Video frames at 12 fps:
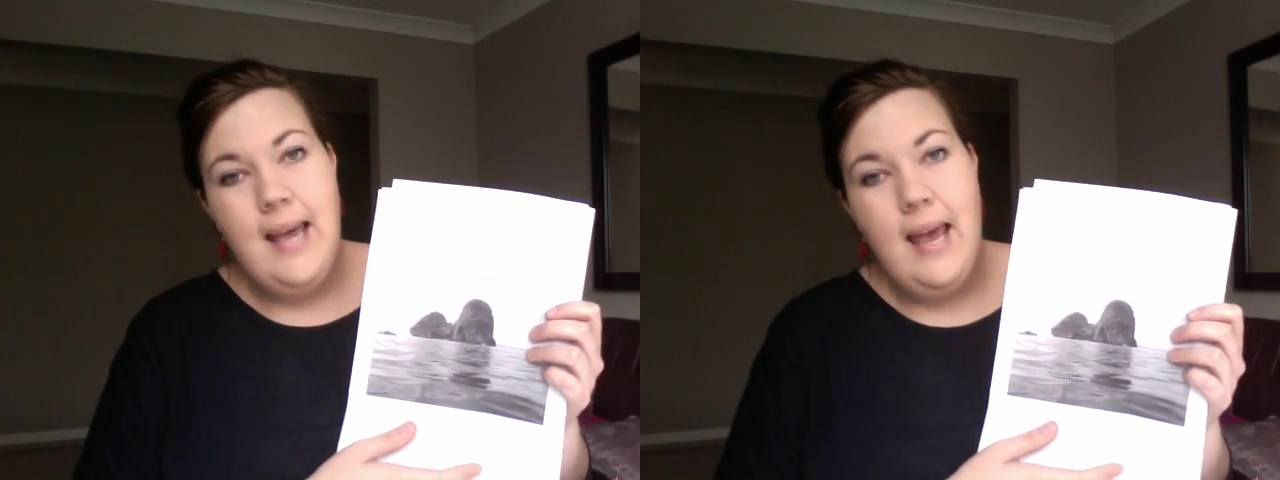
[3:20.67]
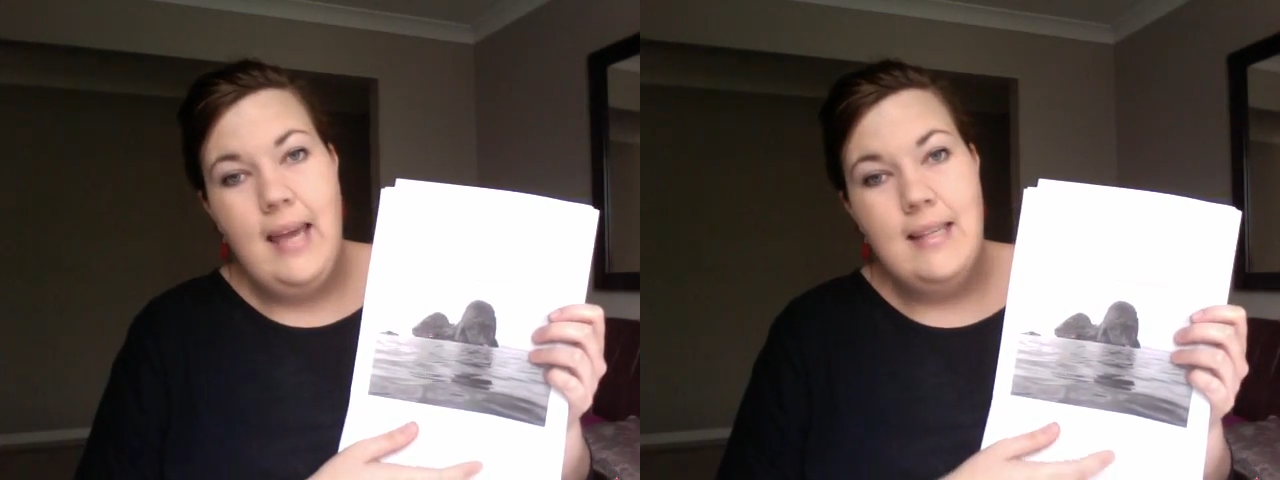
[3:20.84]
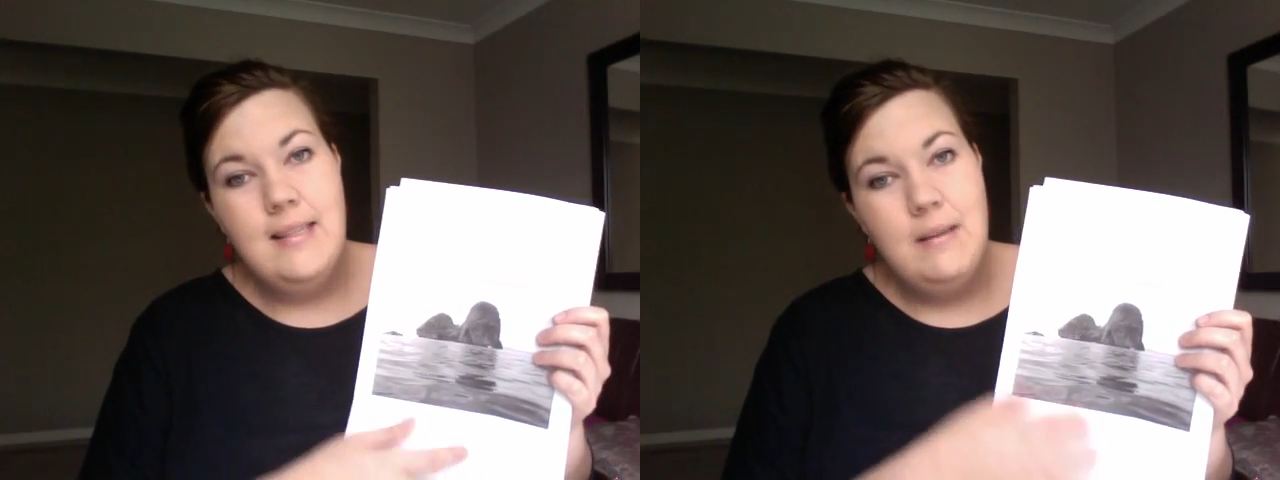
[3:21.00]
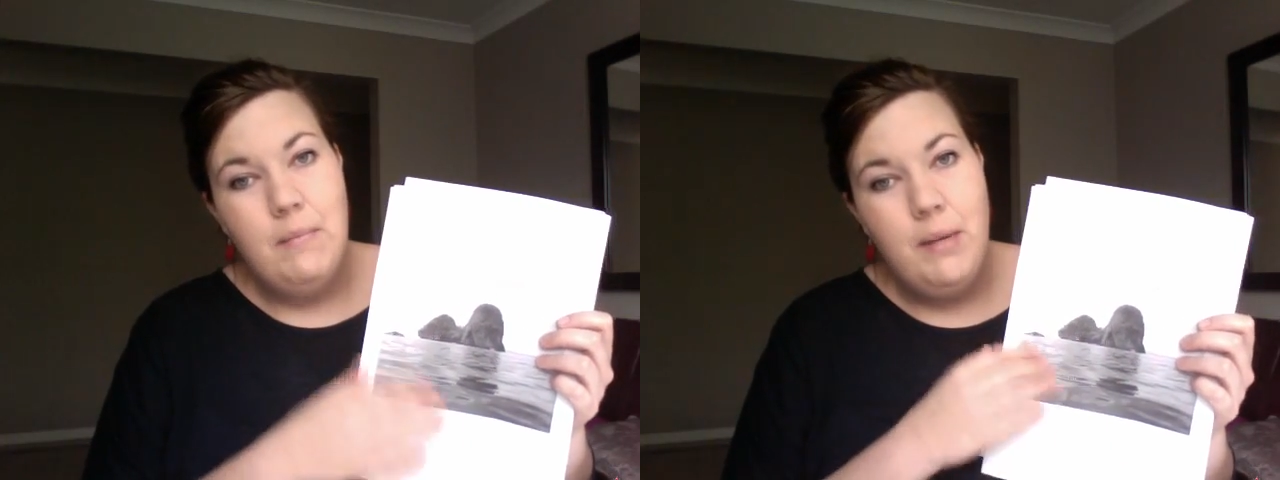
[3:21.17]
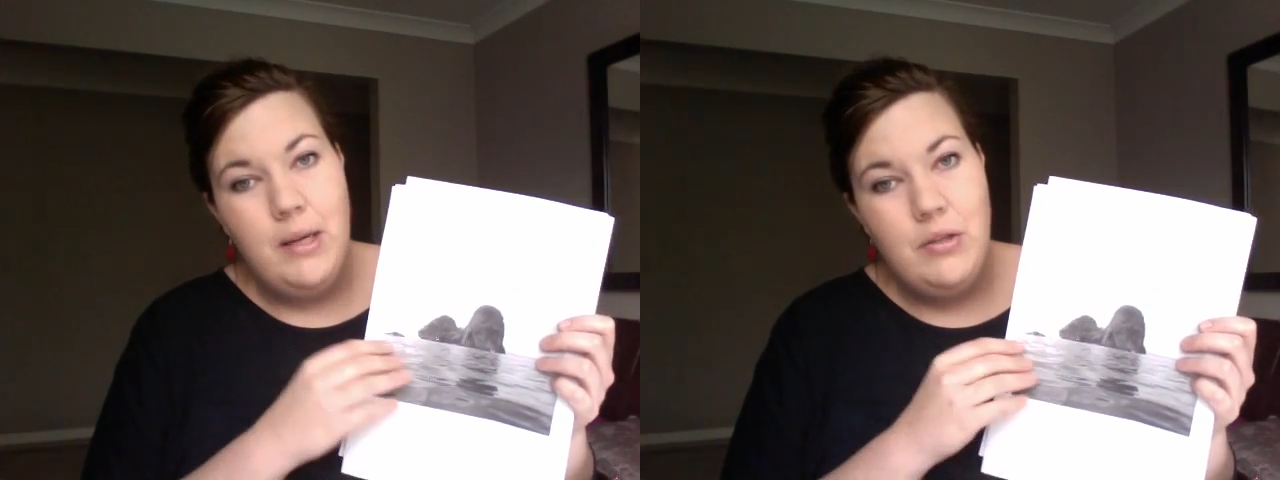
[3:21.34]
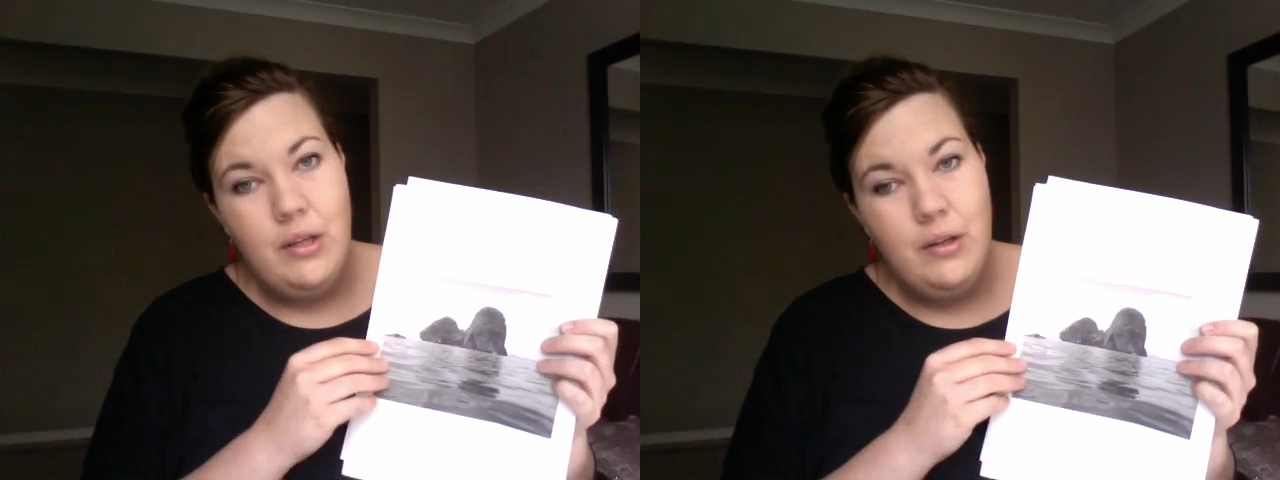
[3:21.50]

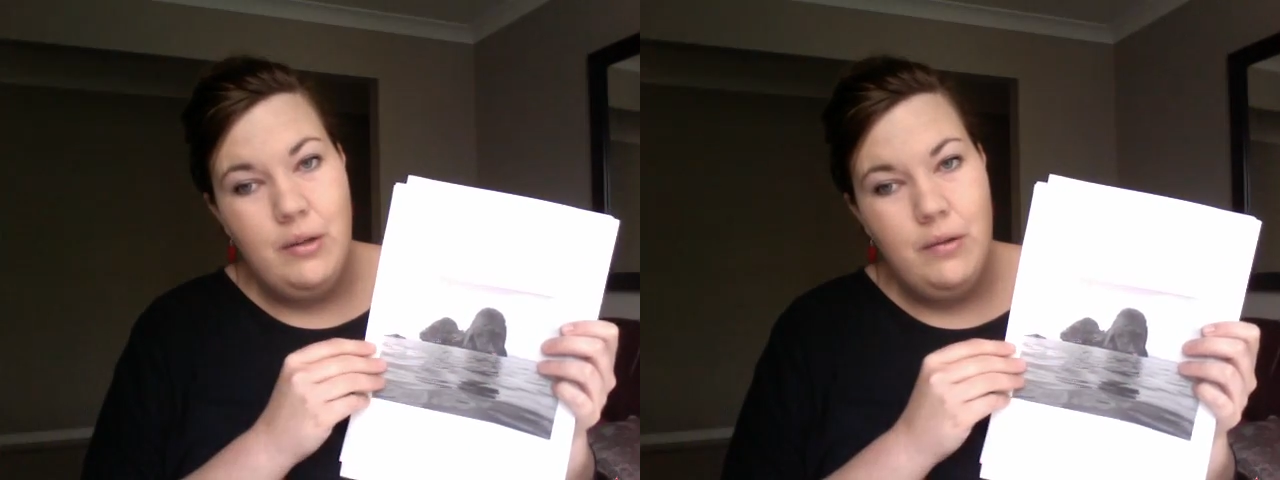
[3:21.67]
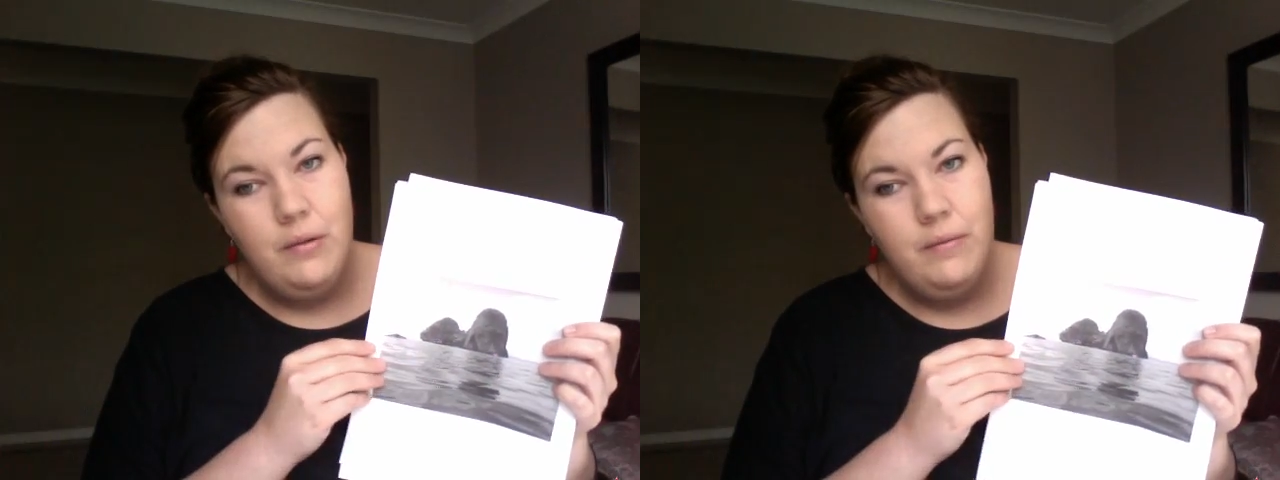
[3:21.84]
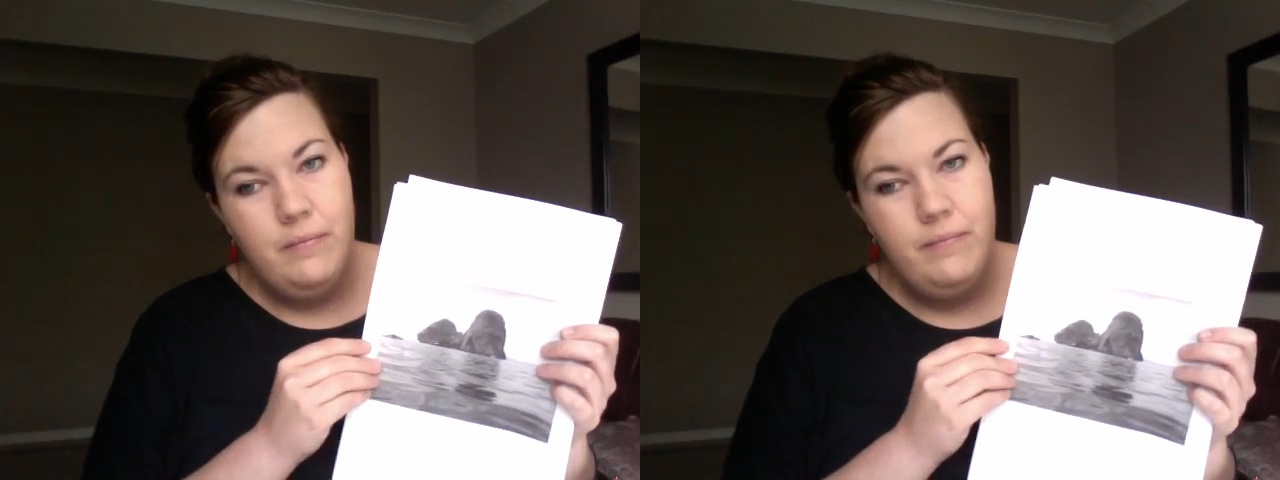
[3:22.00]
asymmetrical.